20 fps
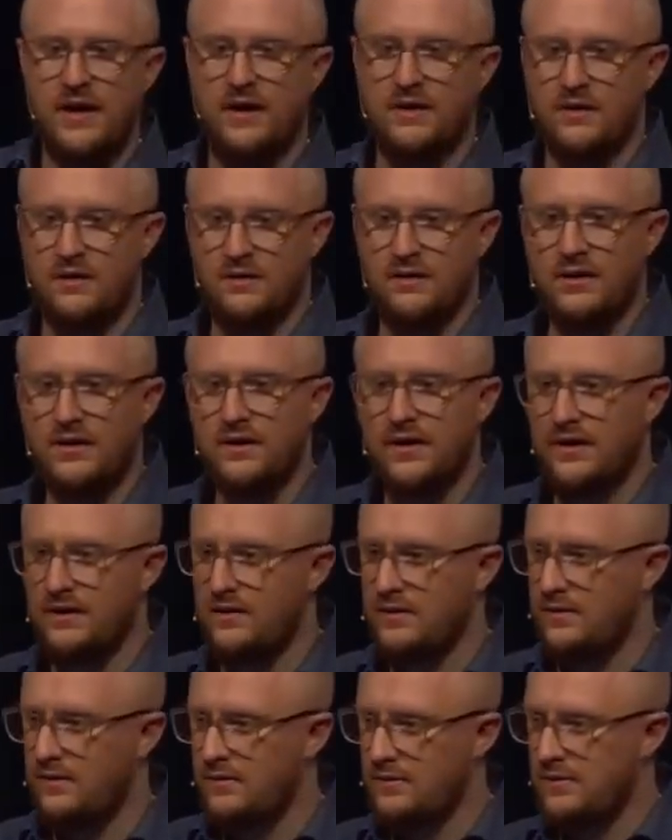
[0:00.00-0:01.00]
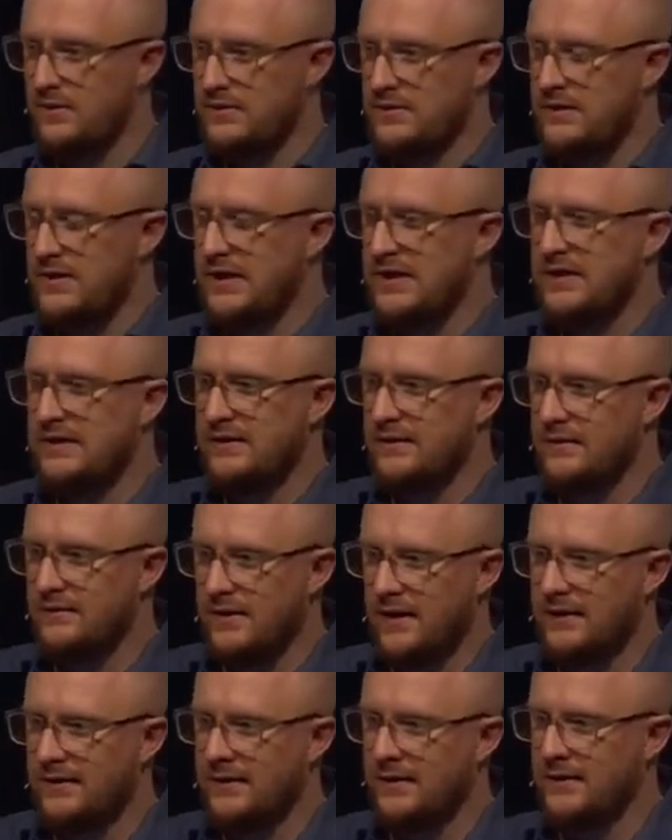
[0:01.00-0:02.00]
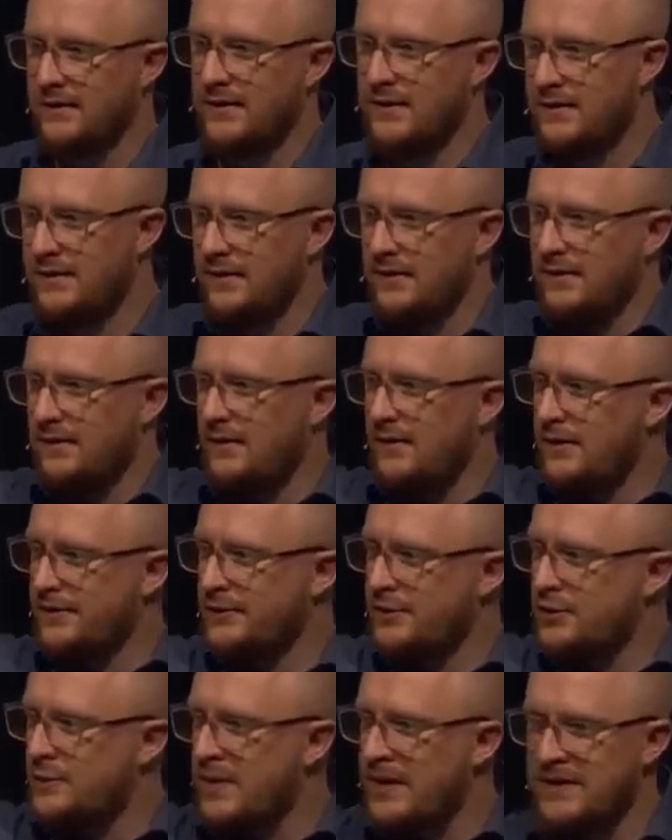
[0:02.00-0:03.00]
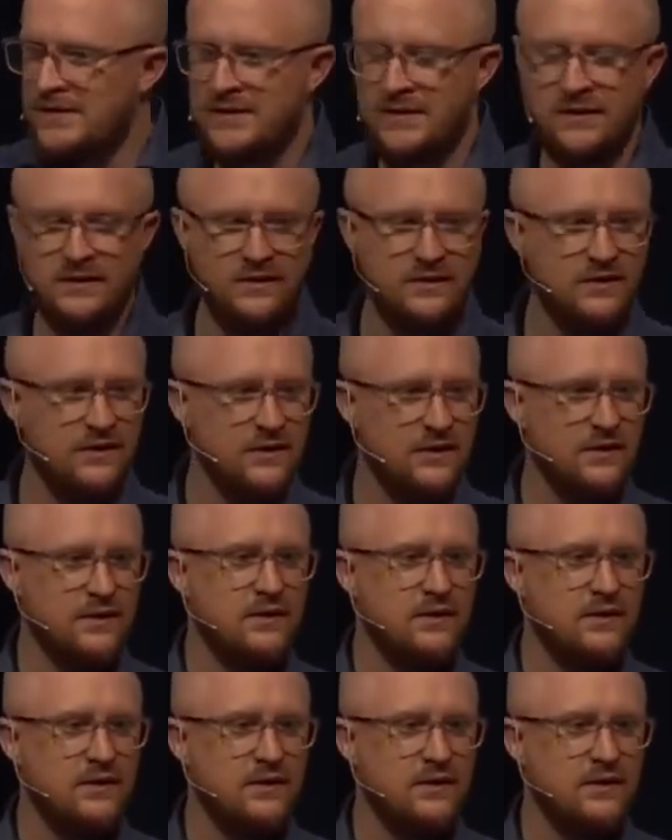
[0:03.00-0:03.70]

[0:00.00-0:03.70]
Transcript: about earlier, at, uh, we did at the, at, the, at the little altar space here.